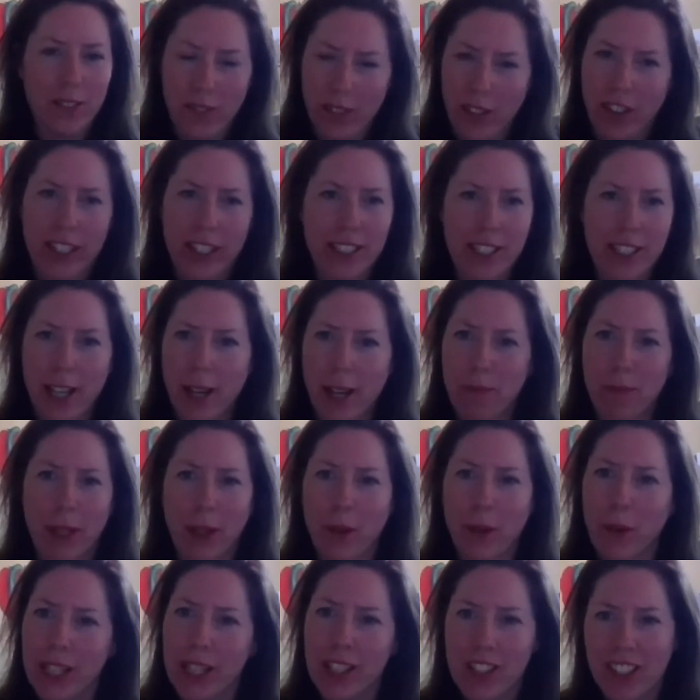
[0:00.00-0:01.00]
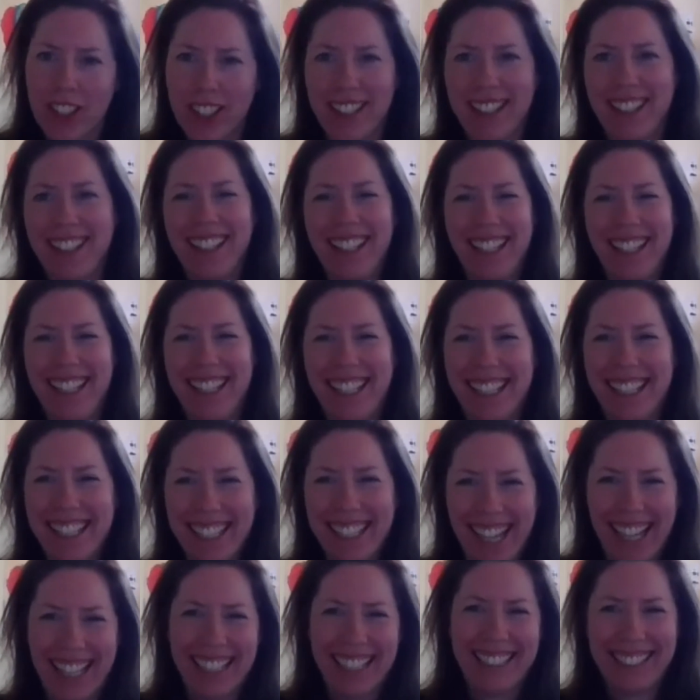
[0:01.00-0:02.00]
Very timely question.
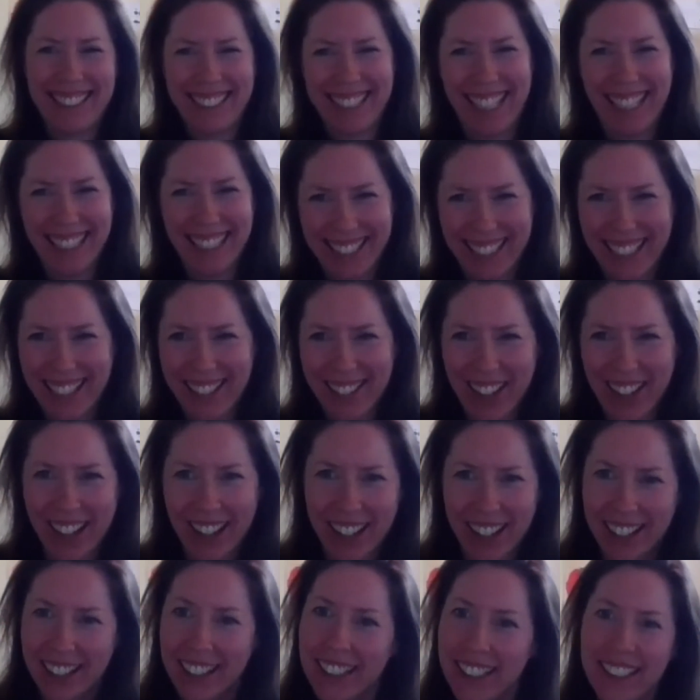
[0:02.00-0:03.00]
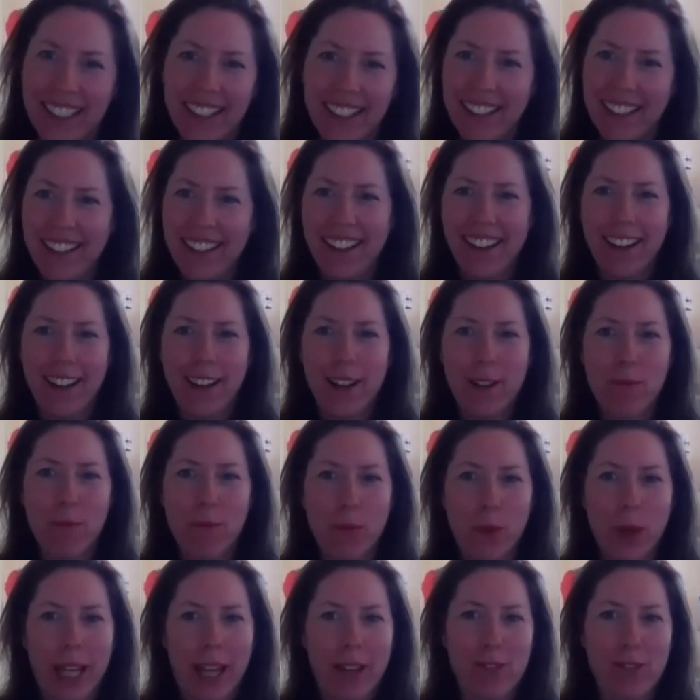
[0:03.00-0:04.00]
Yes, there are.
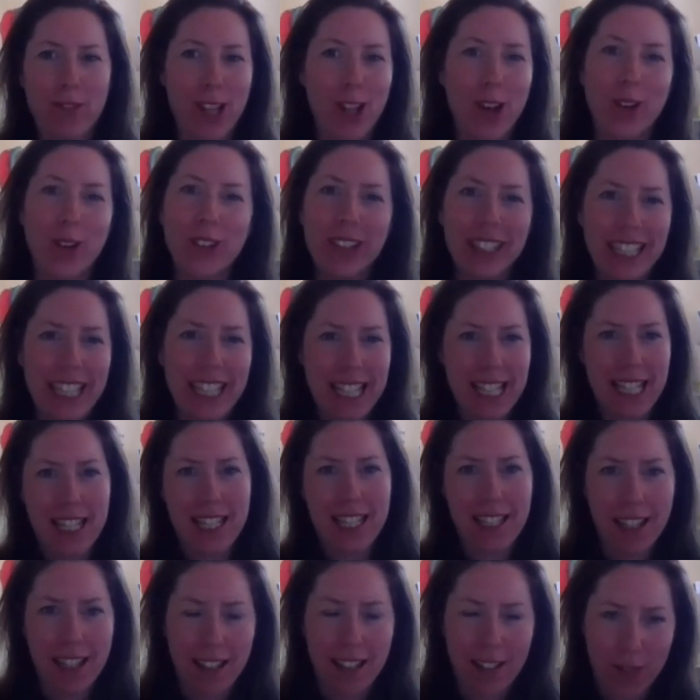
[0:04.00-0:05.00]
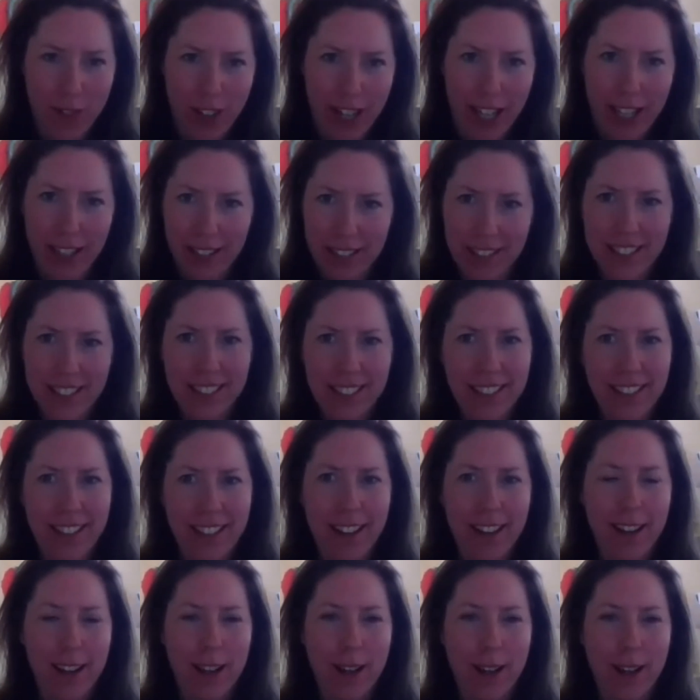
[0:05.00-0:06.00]
We have a long list, in fact.
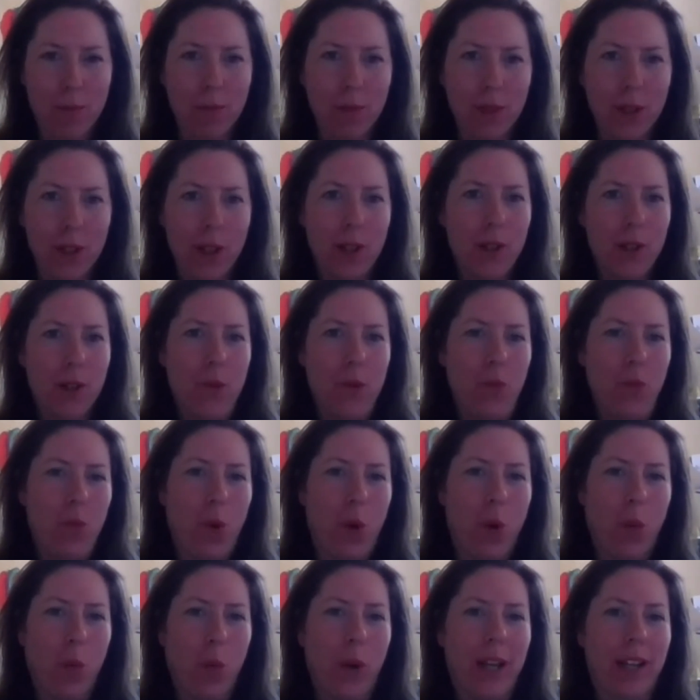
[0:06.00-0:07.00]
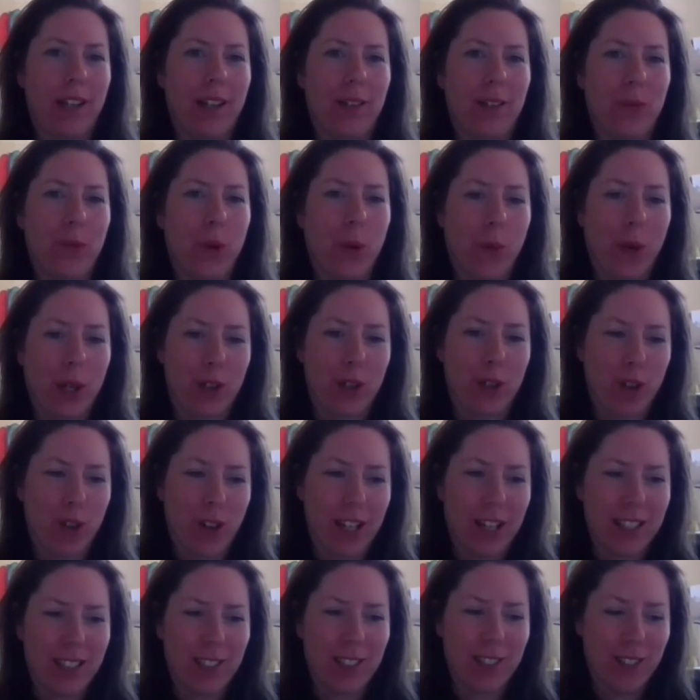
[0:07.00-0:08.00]
What we're
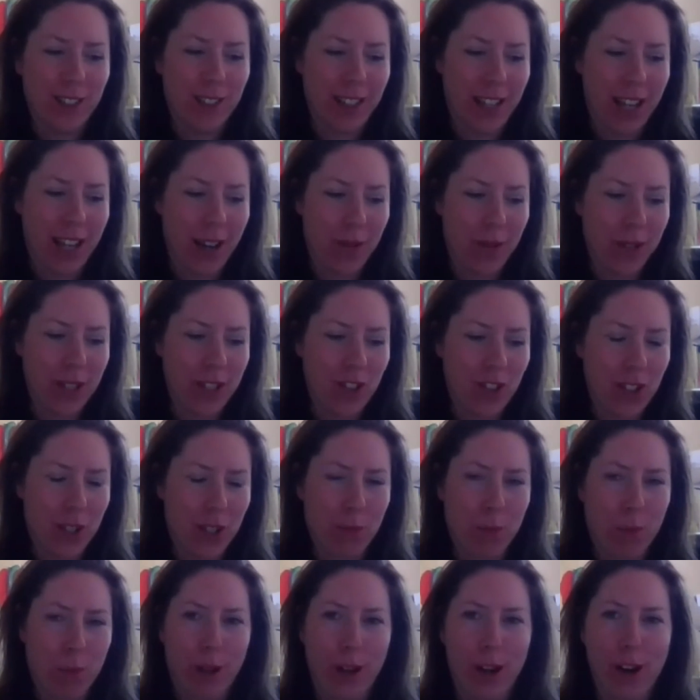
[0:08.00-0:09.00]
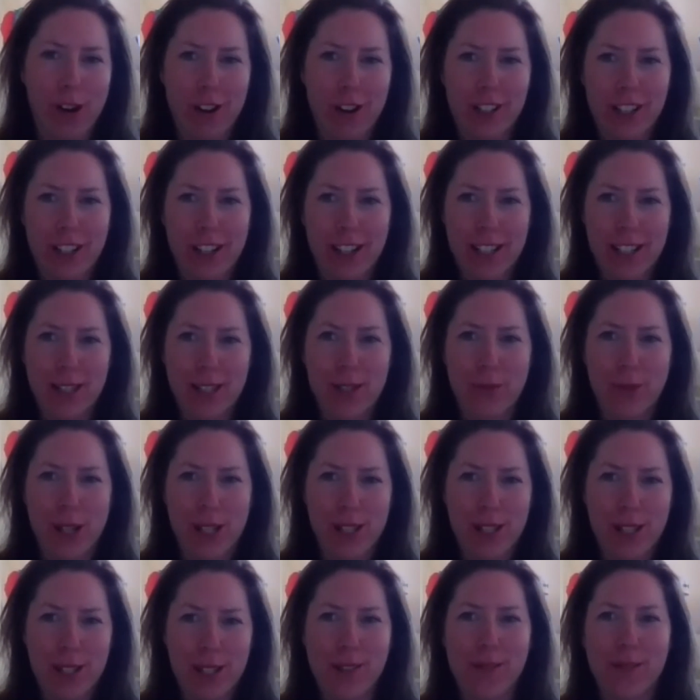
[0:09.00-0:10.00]
trying to do now is just prioritize the
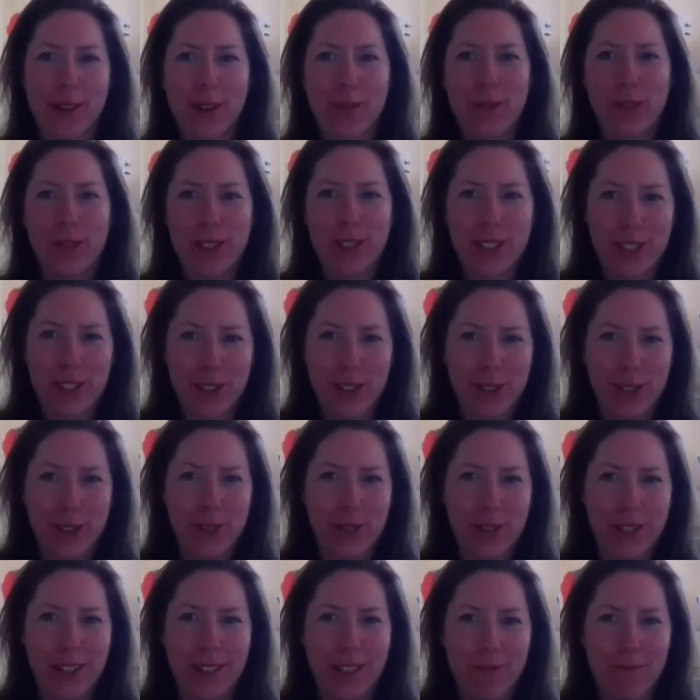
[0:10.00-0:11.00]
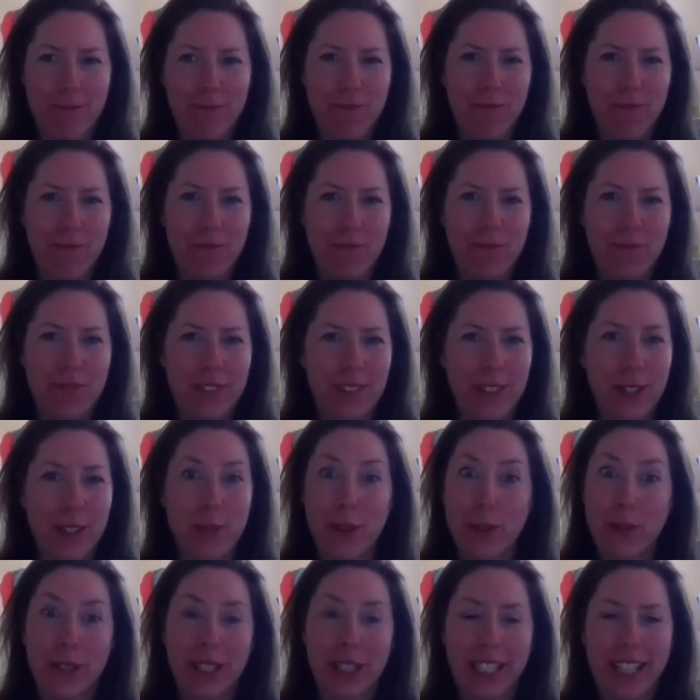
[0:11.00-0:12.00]
ones that we want to
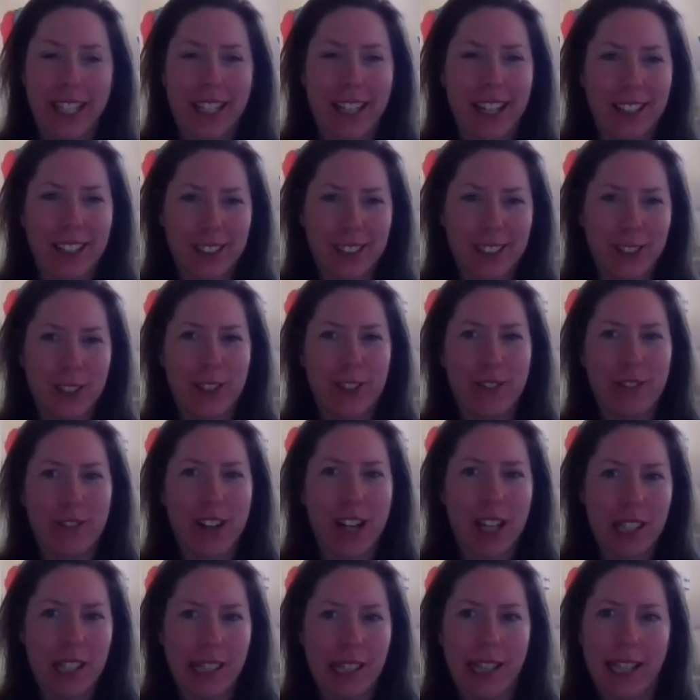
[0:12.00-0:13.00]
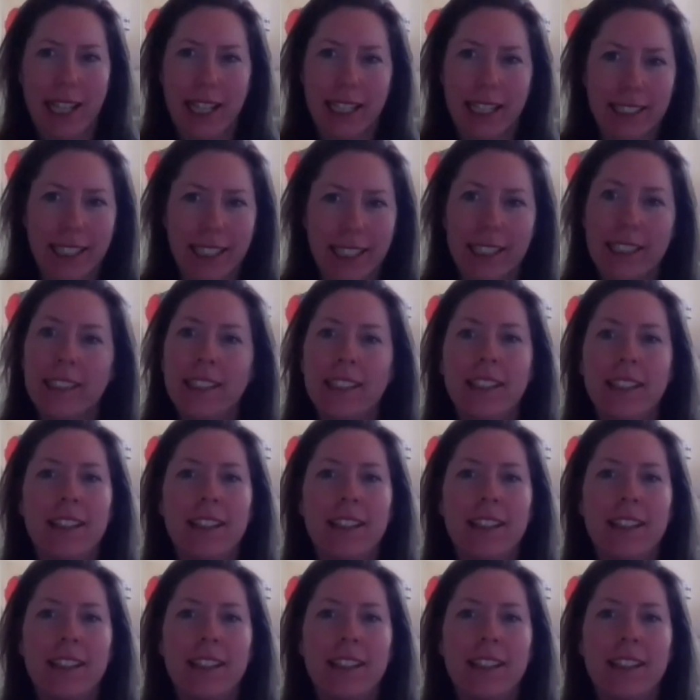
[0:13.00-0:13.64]
get out sooner rather than later.